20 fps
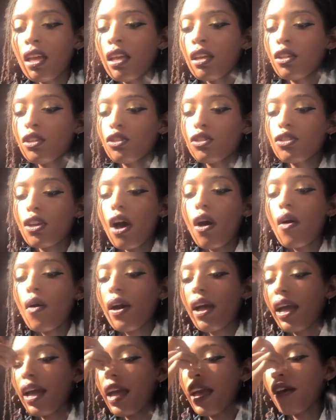
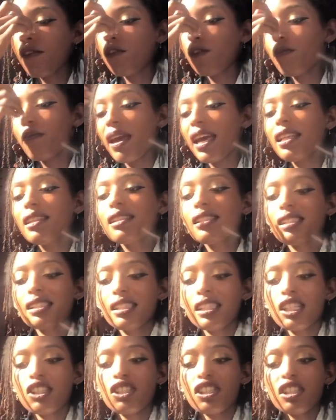So if you make
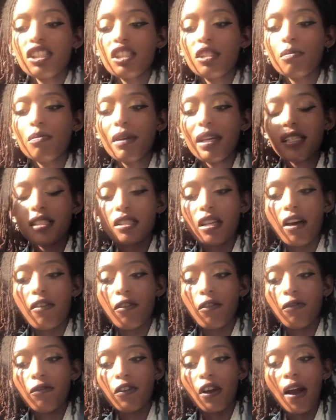decisions based
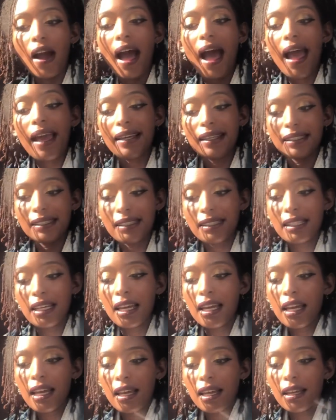off of your highest
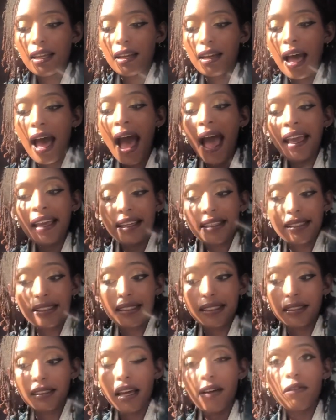
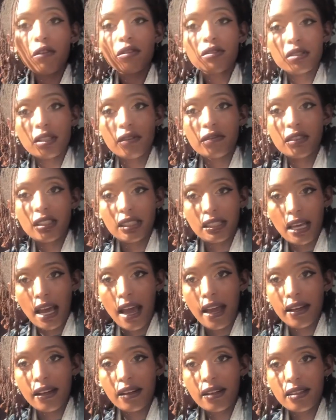levels of
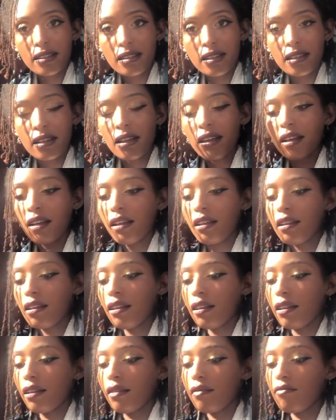desire,
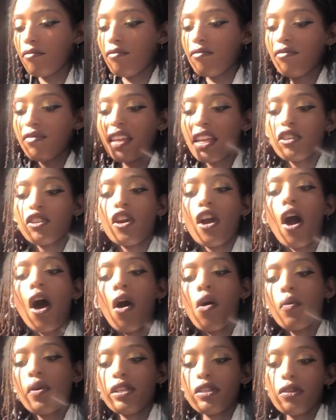then you're
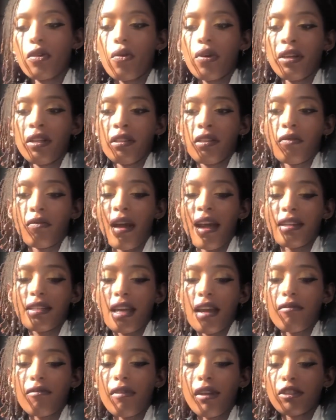always going in the right
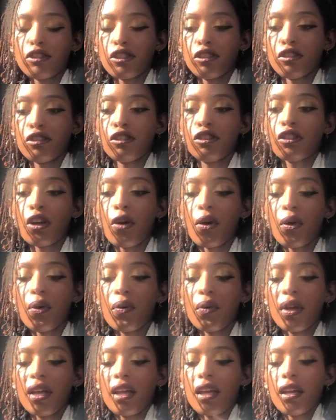direction.
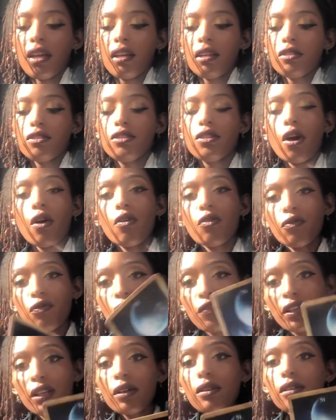So don't
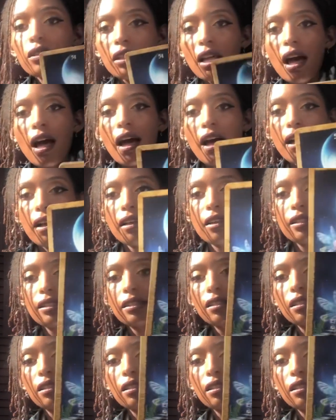feel lost,